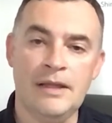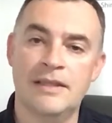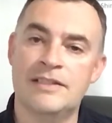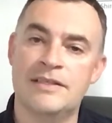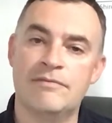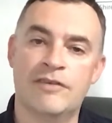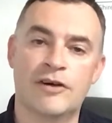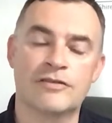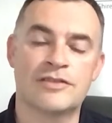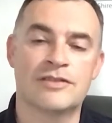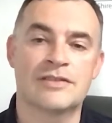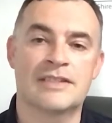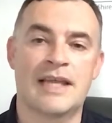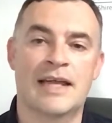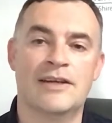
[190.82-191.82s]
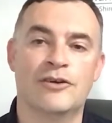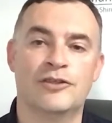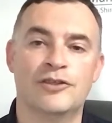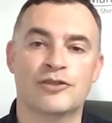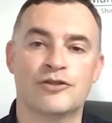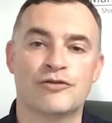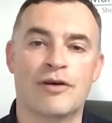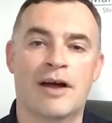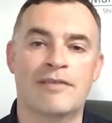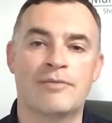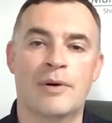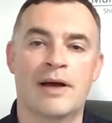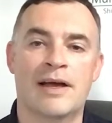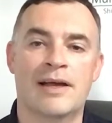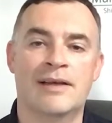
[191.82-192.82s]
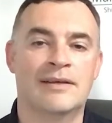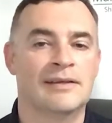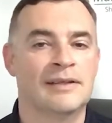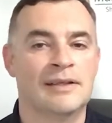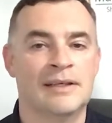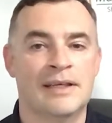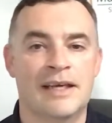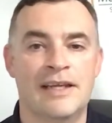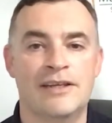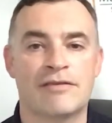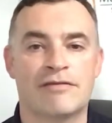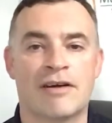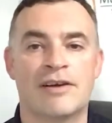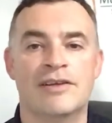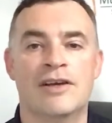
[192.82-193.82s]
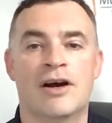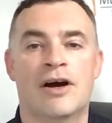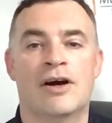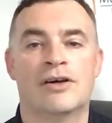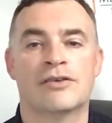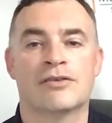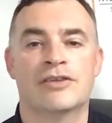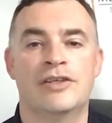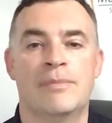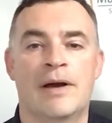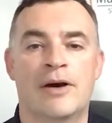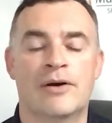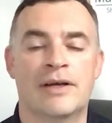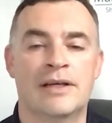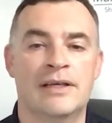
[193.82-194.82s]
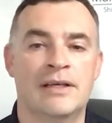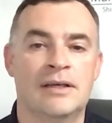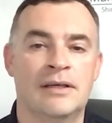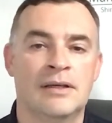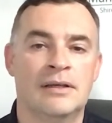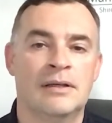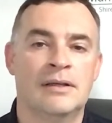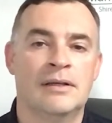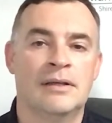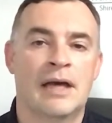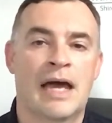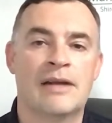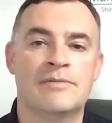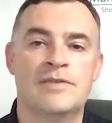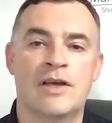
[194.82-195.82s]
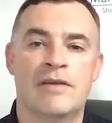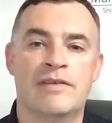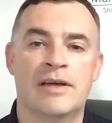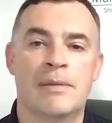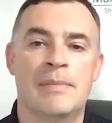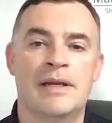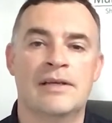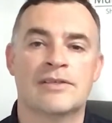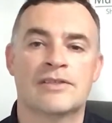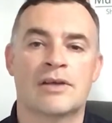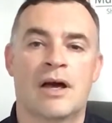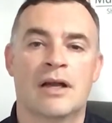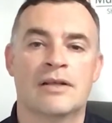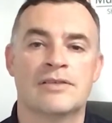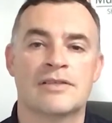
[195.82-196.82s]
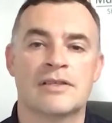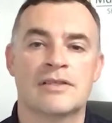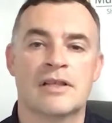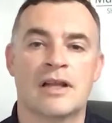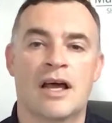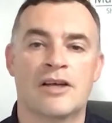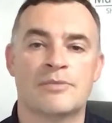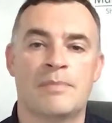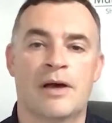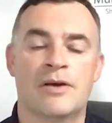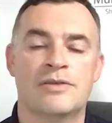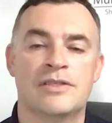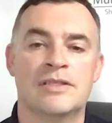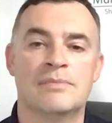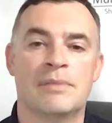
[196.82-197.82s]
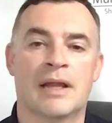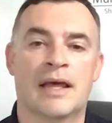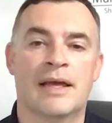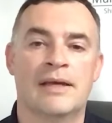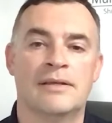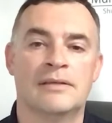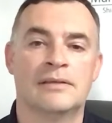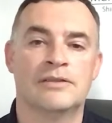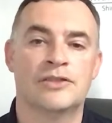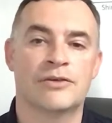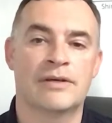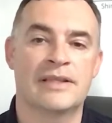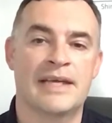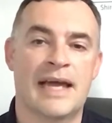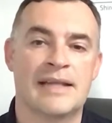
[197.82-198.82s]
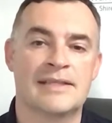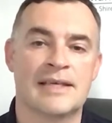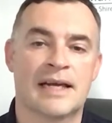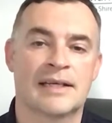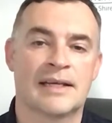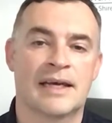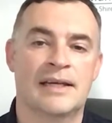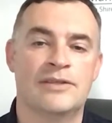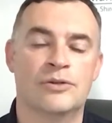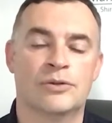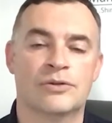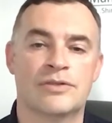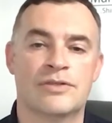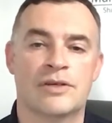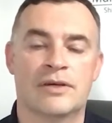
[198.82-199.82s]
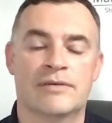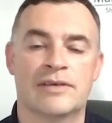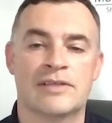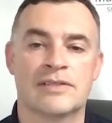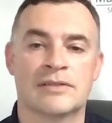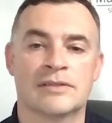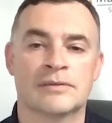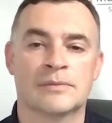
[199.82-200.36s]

This involves standing on your driveway, in your front yard or on your balcony, and observing a minute's silence as the last post is played during the Anzac Day dawn service.